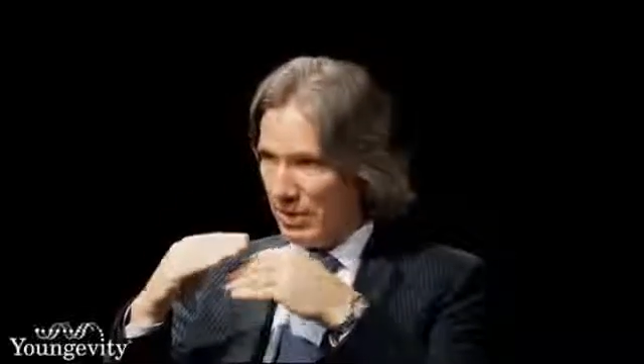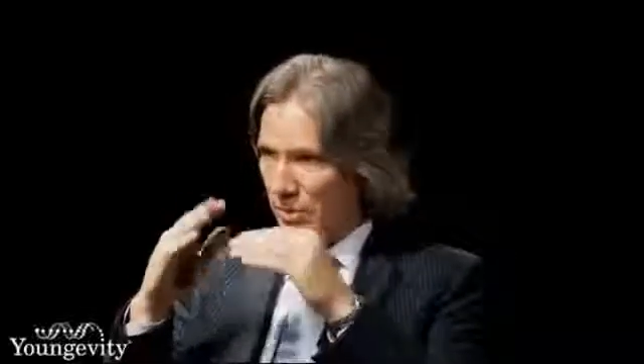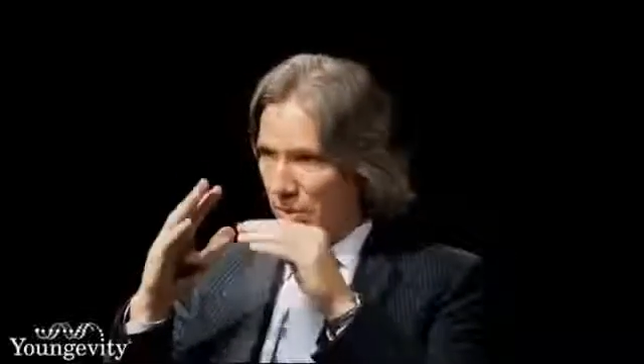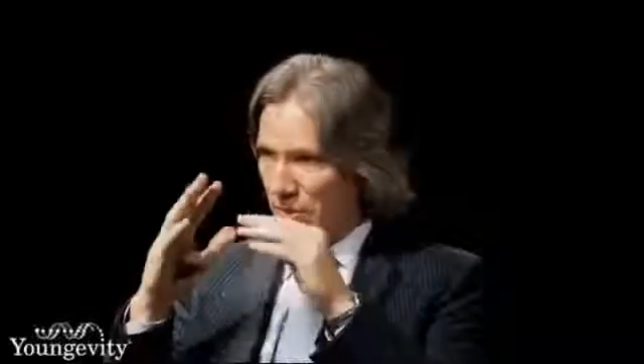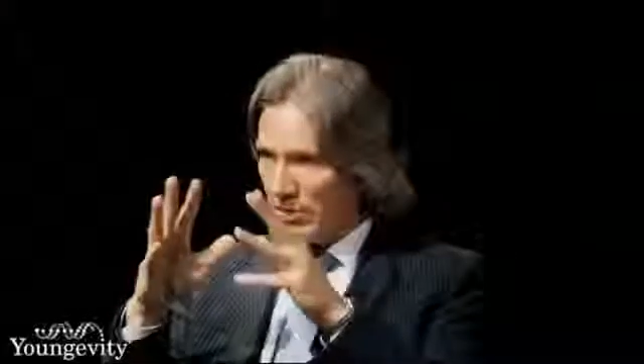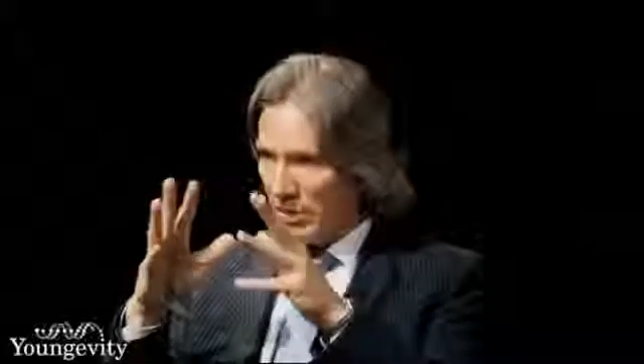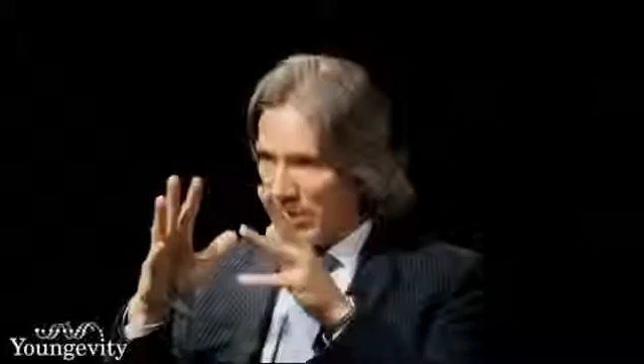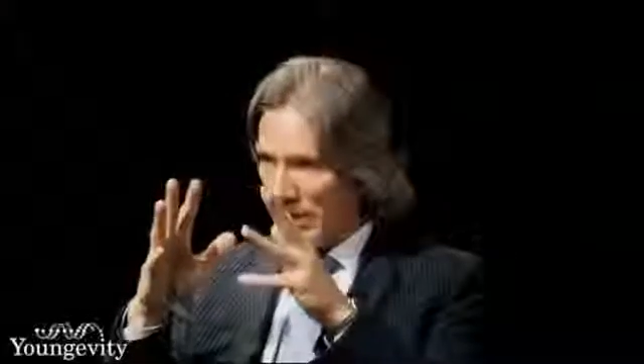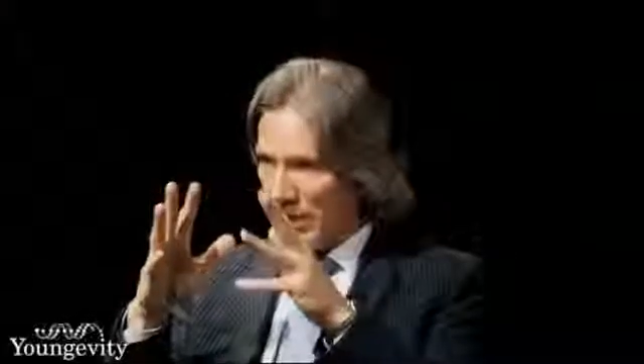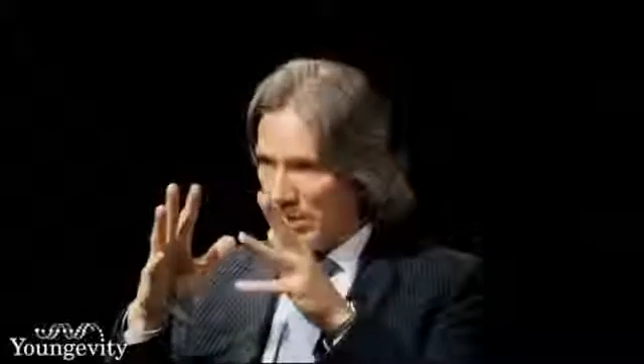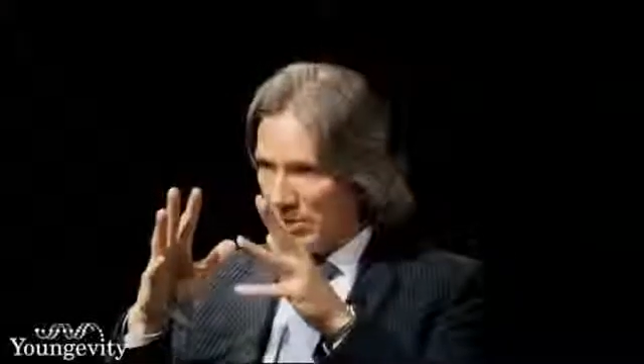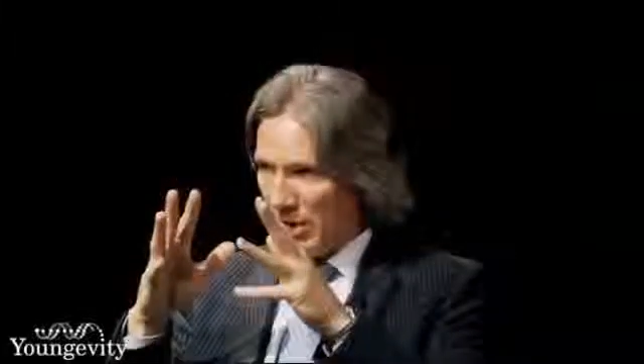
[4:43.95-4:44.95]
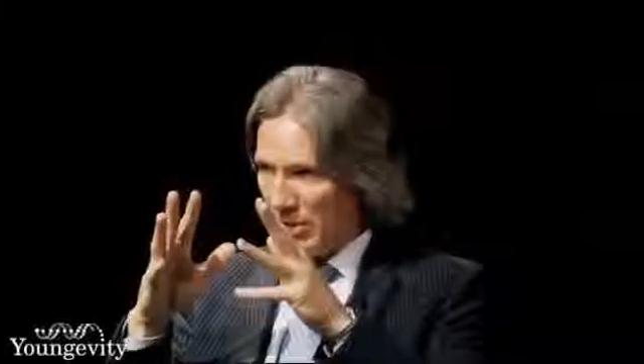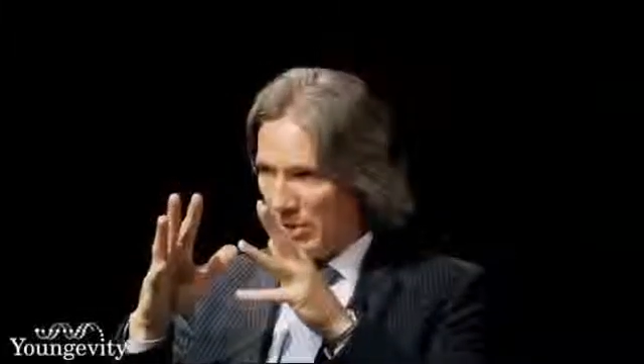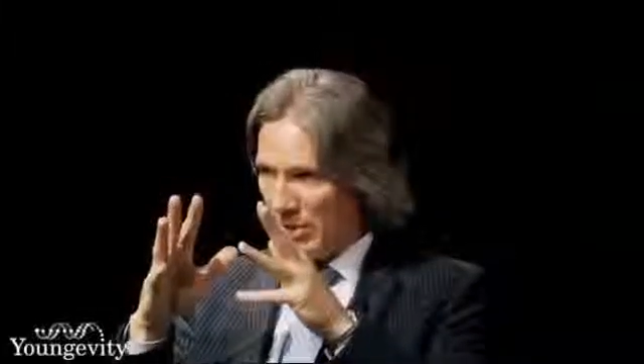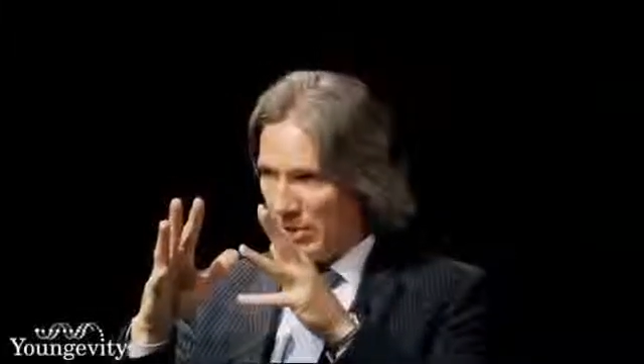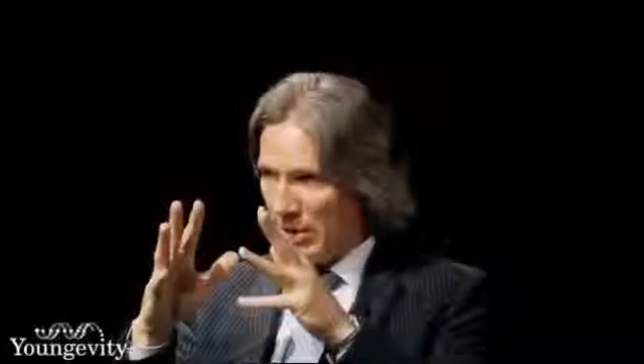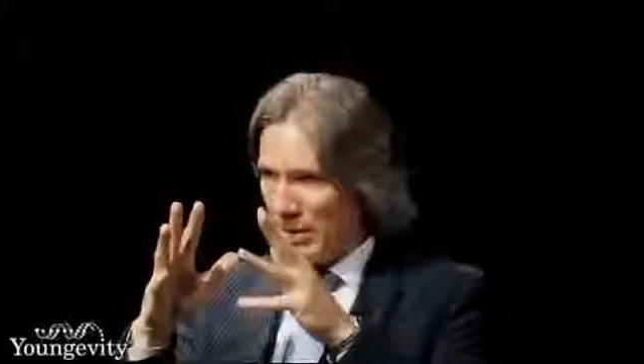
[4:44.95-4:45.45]
with selenium
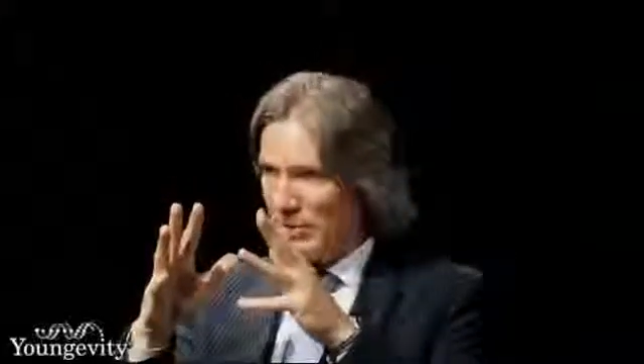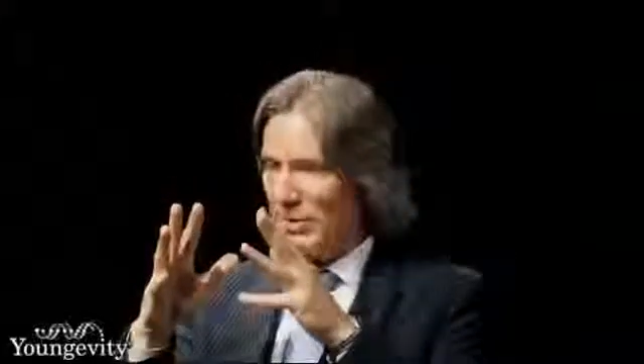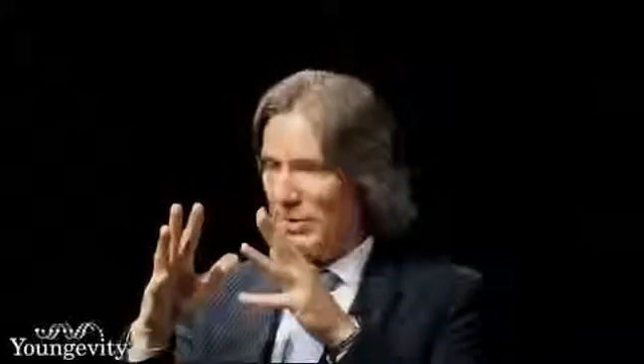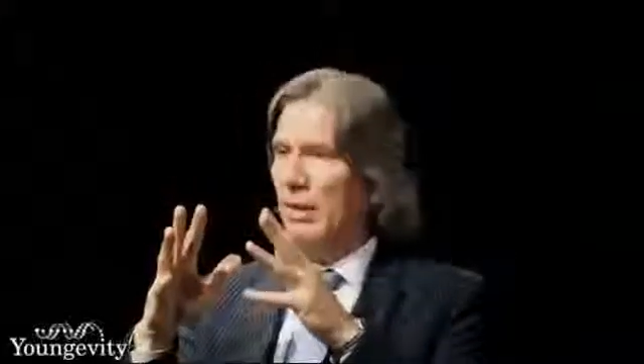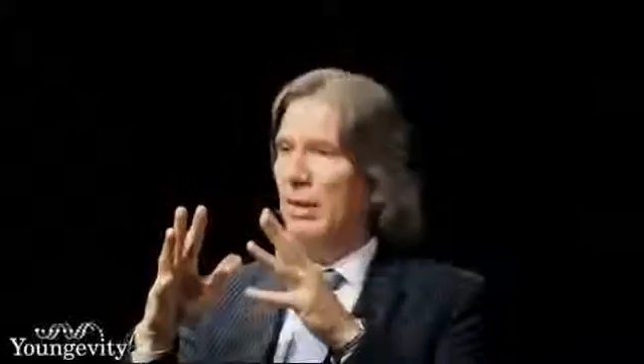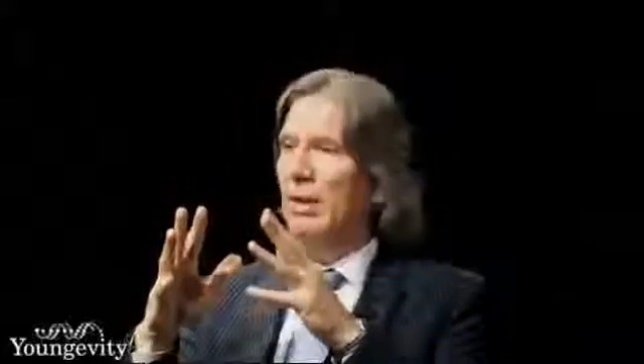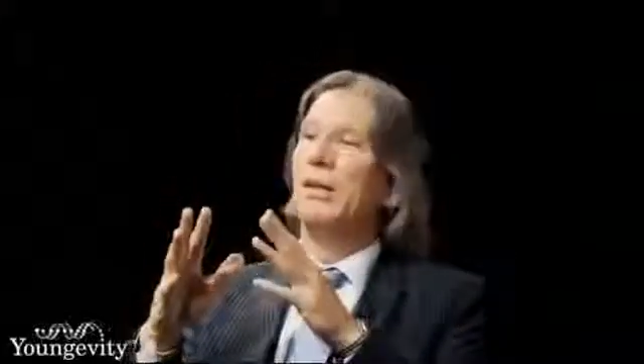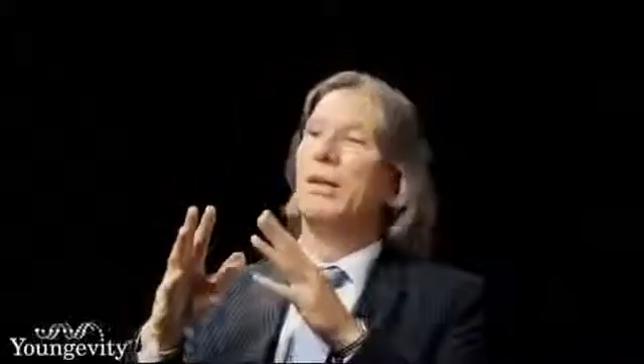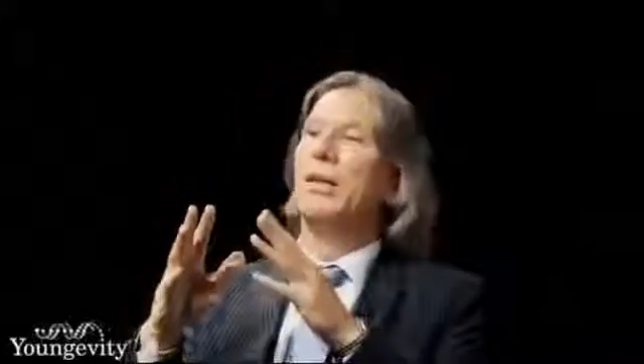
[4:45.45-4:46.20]
supplementation. Wow